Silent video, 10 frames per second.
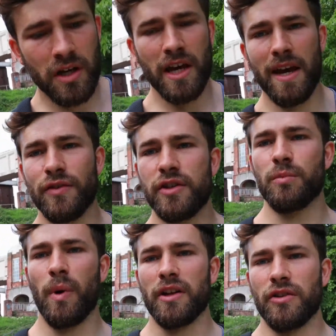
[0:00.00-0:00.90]
did
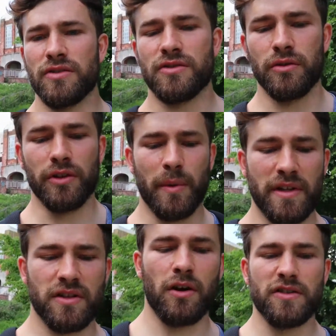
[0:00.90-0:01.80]
well in your school, you went
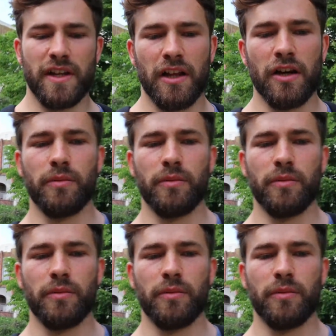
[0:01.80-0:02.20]
to Costello,